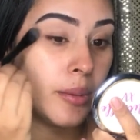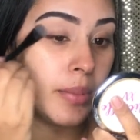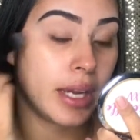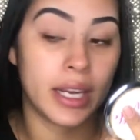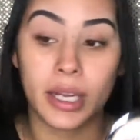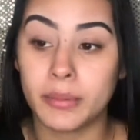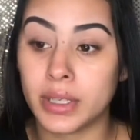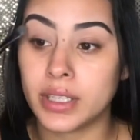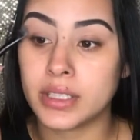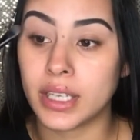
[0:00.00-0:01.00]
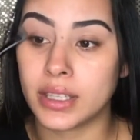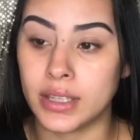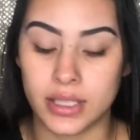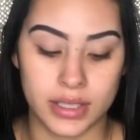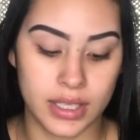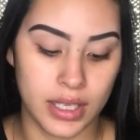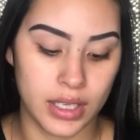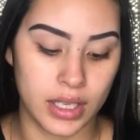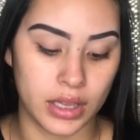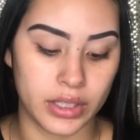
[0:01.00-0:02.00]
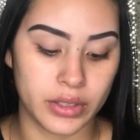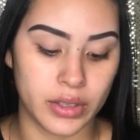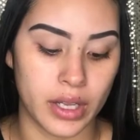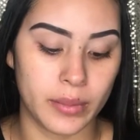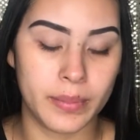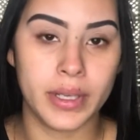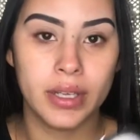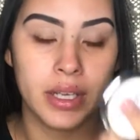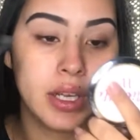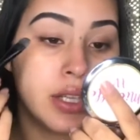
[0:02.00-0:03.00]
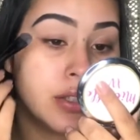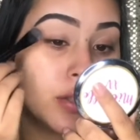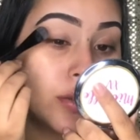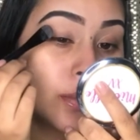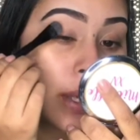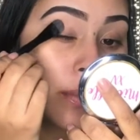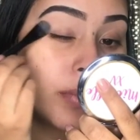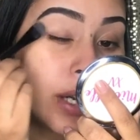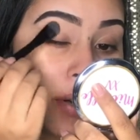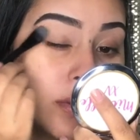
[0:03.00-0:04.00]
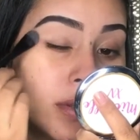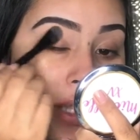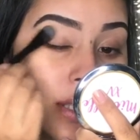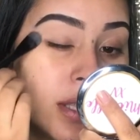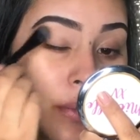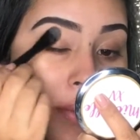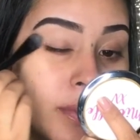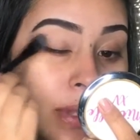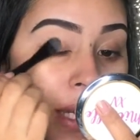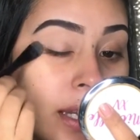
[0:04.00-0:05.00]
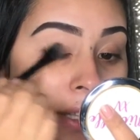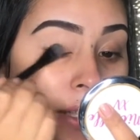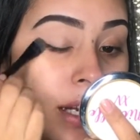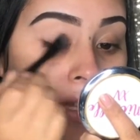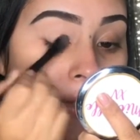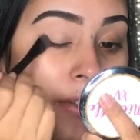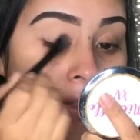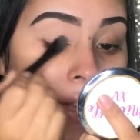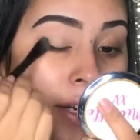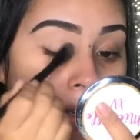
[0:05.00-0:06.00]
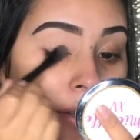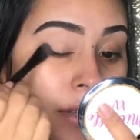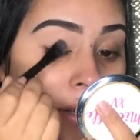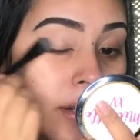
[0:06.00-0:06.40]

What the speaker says: But I am gonna take this a little up to my brows since I will be adding color there.